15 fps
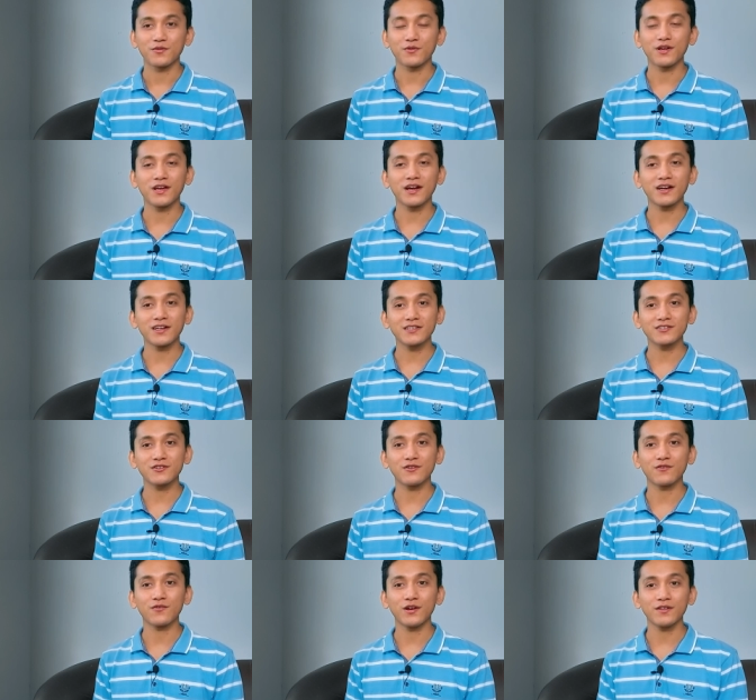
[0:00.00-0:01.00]
Regardless
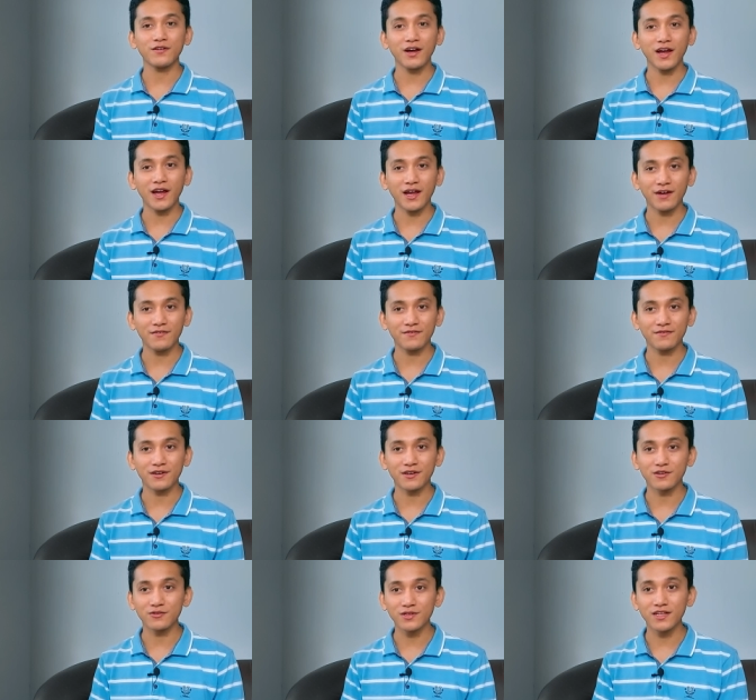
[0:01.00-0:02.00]
of whether I have
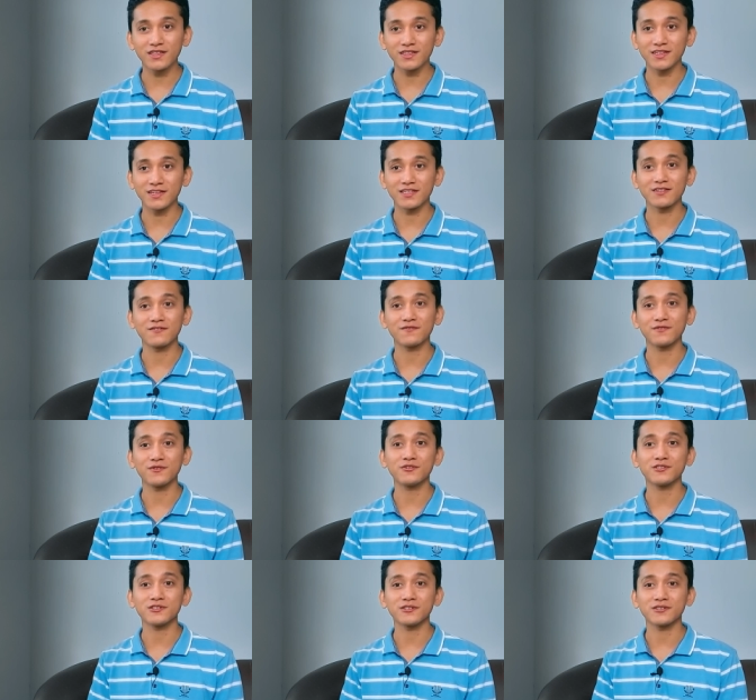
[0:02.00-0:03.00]
a good ending in the
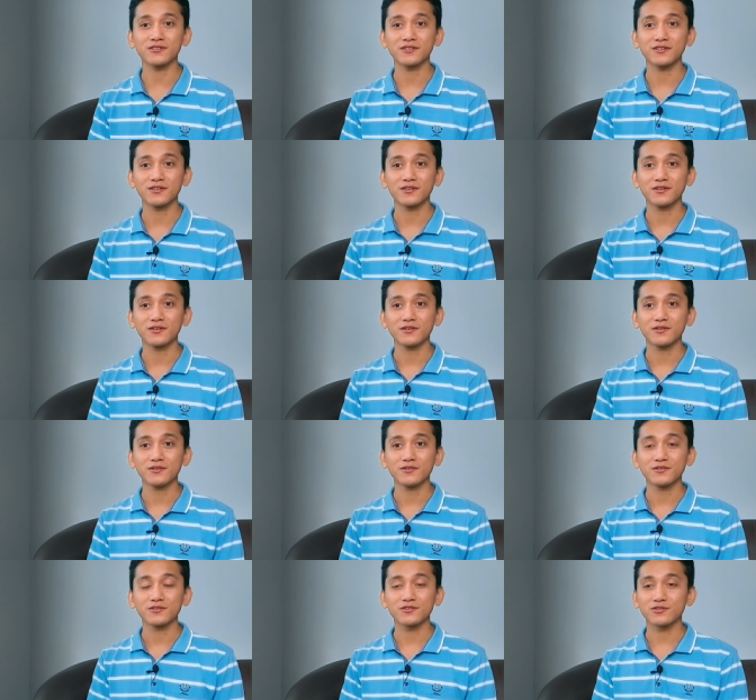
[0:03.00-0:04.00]
future,
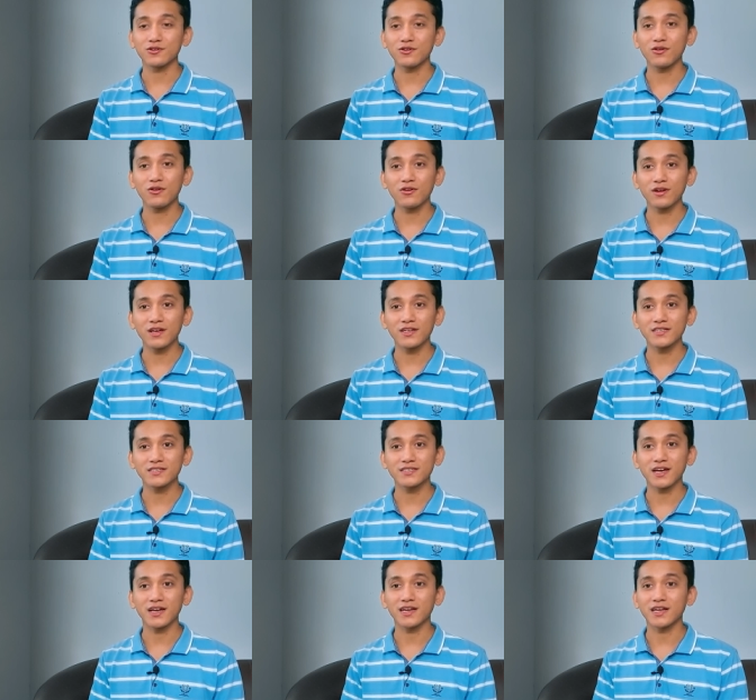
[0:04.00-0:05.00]
so long
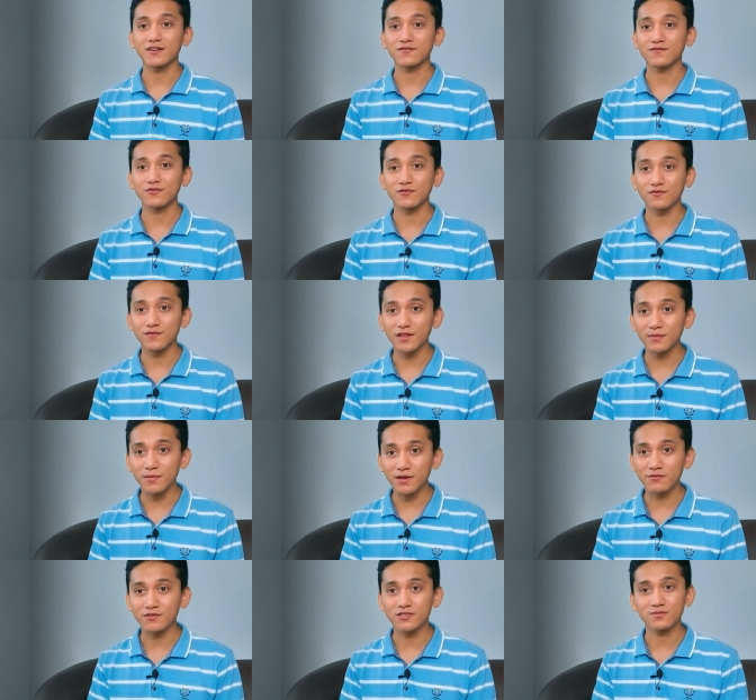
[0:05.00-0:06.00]
as I can fulfill
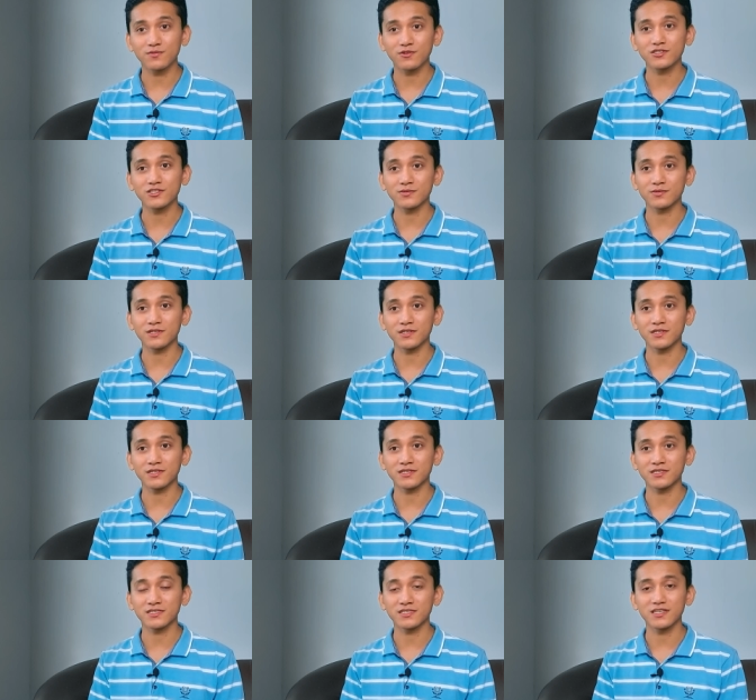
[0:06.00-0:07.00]
my
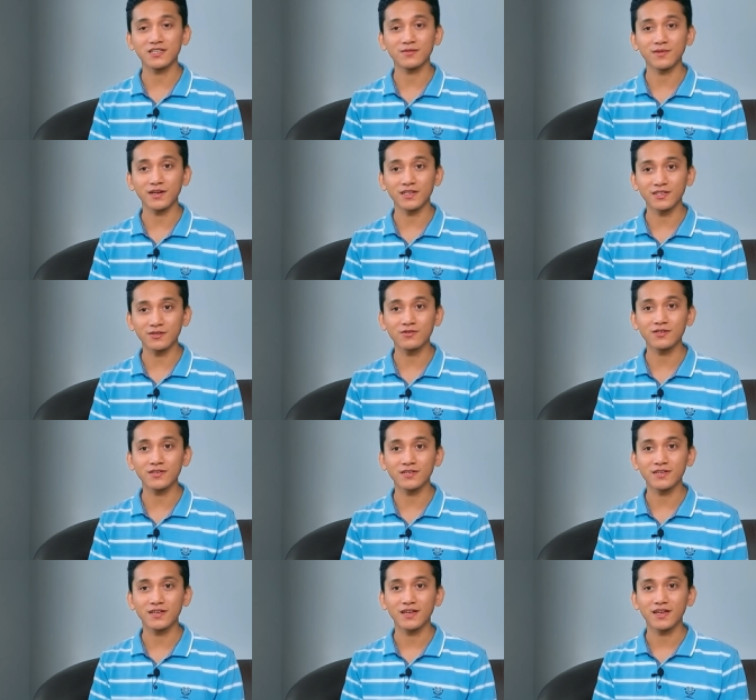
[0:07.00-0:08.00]
responsibilities in my
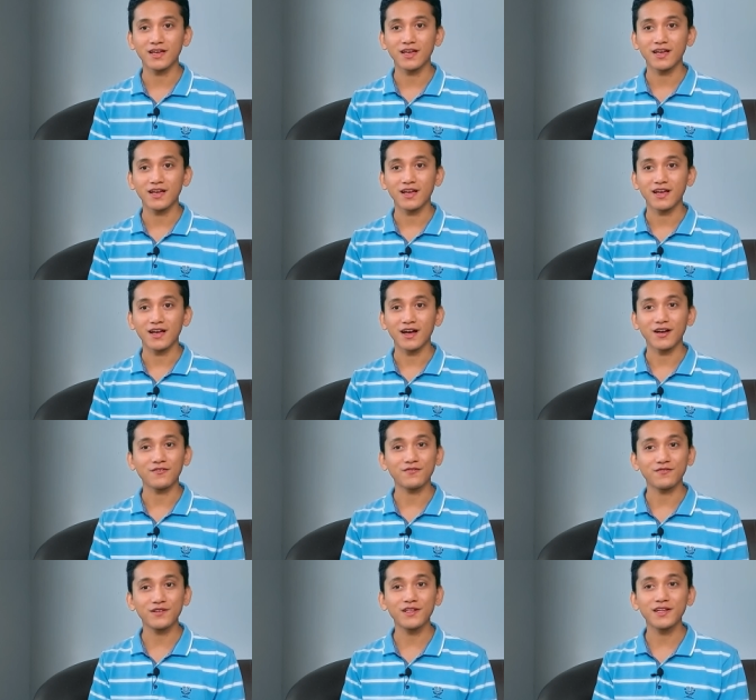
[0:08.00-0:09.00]
duty,
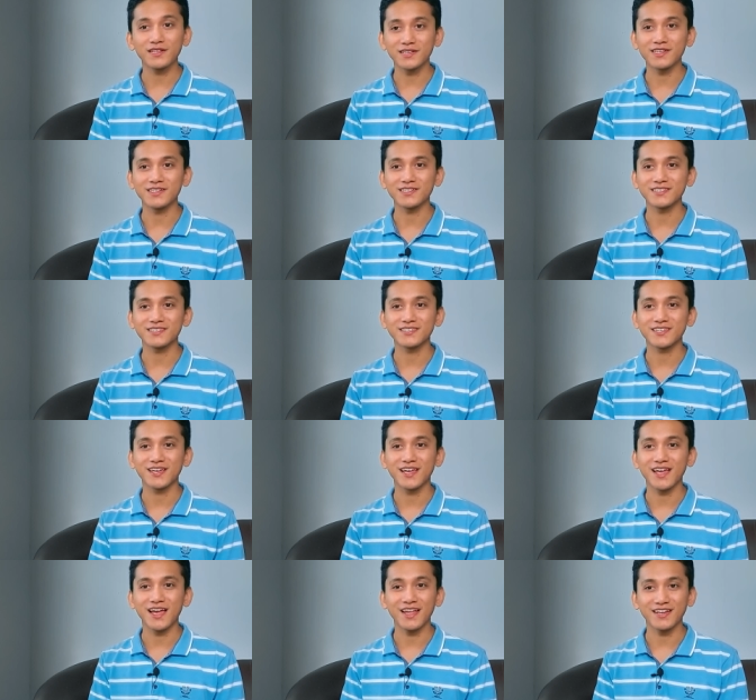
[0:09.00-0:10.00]
I feel at ease
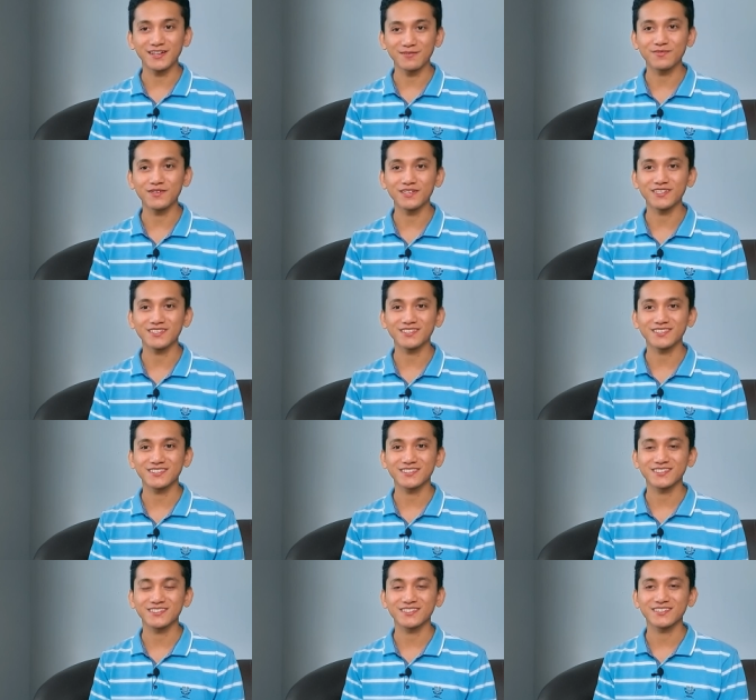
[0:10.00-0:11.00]
and at peace.